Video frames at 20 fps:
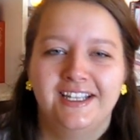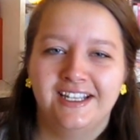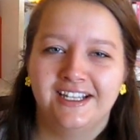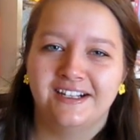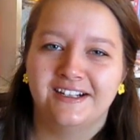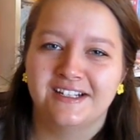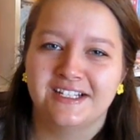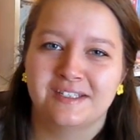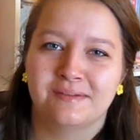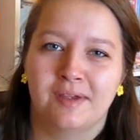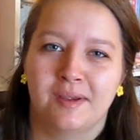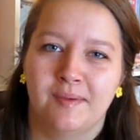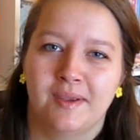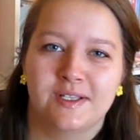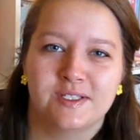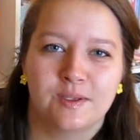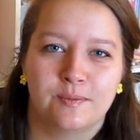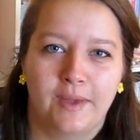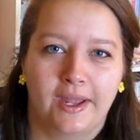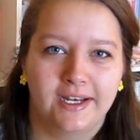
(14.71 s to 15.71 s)
here is my
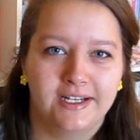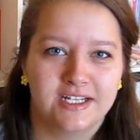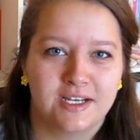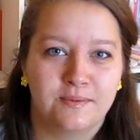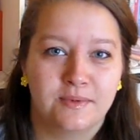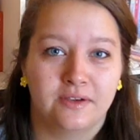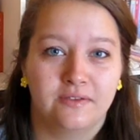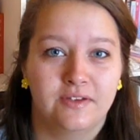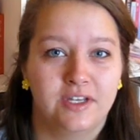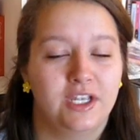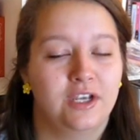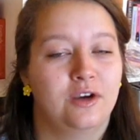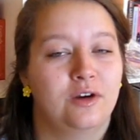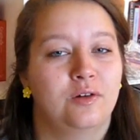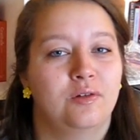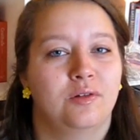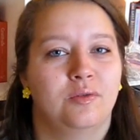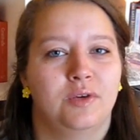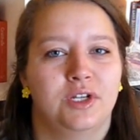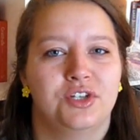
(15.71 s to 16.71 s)
basal body temping
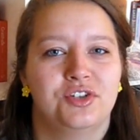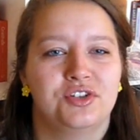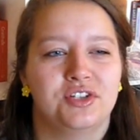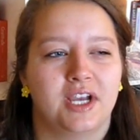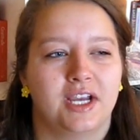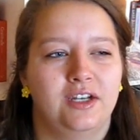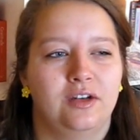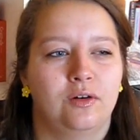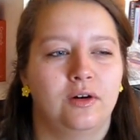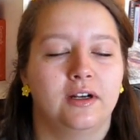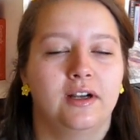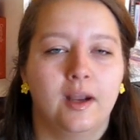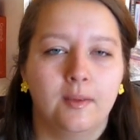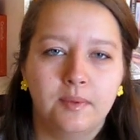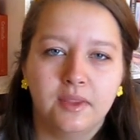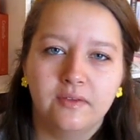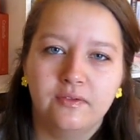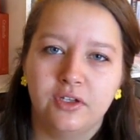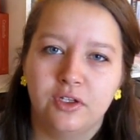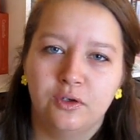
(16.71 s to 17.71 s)
video, which I know a
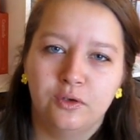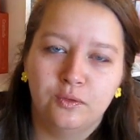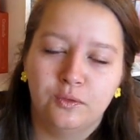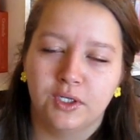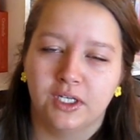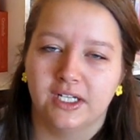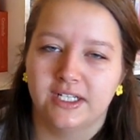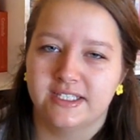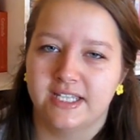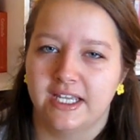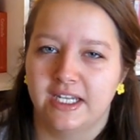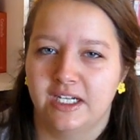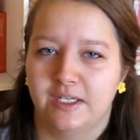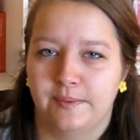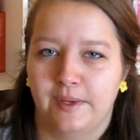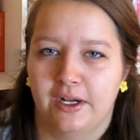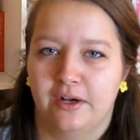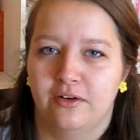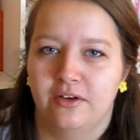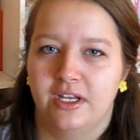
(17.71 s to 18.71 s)
couple of you were excited
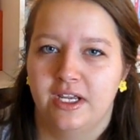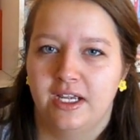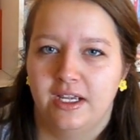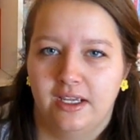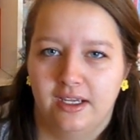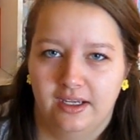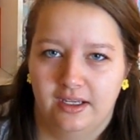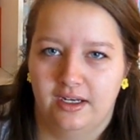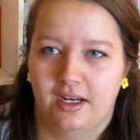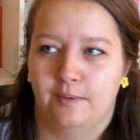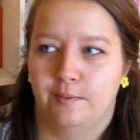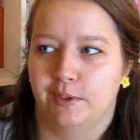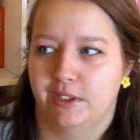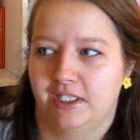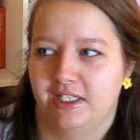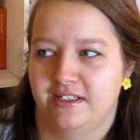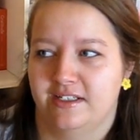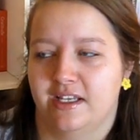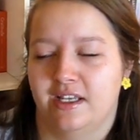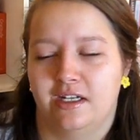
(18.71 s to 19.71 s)
about and I'm
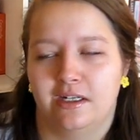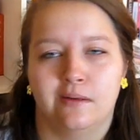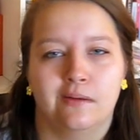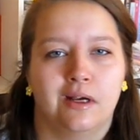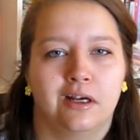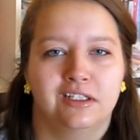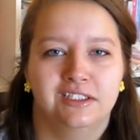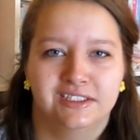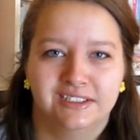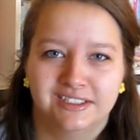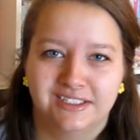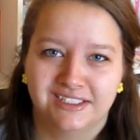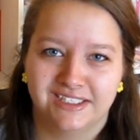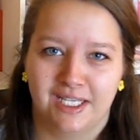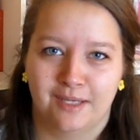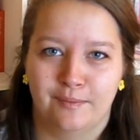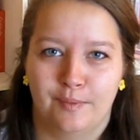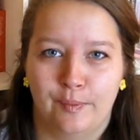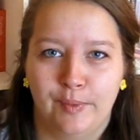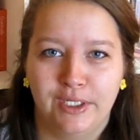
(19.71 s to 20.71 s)
really excited about because
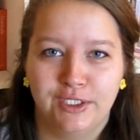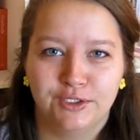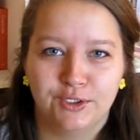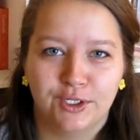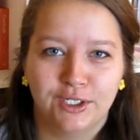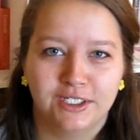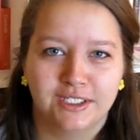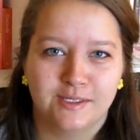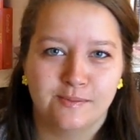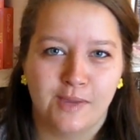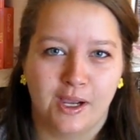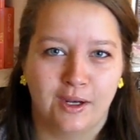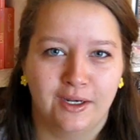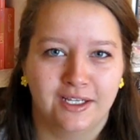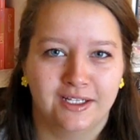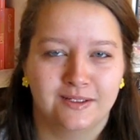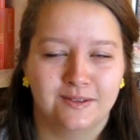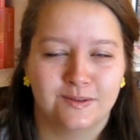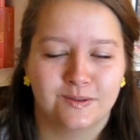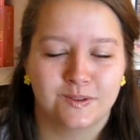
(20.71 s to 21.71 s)
I'm a big dork about
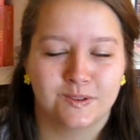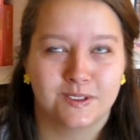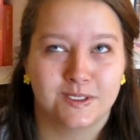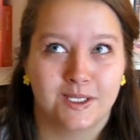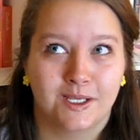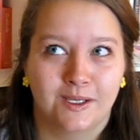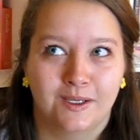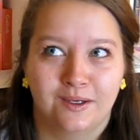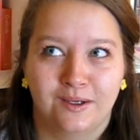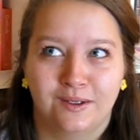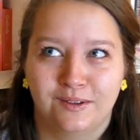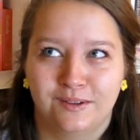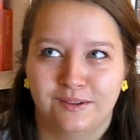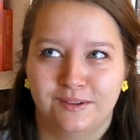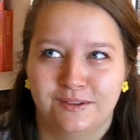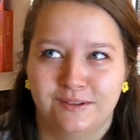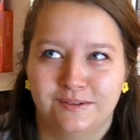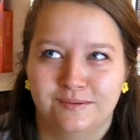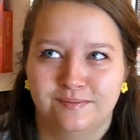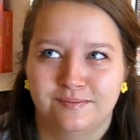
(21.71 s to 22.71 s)
it. So
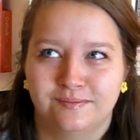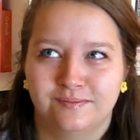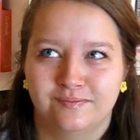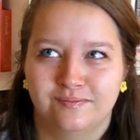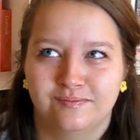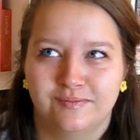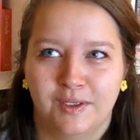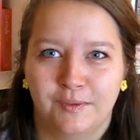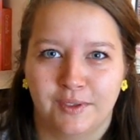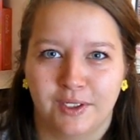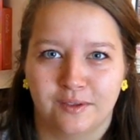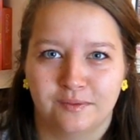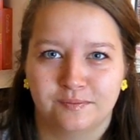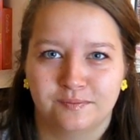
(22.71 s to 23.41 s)
here we go.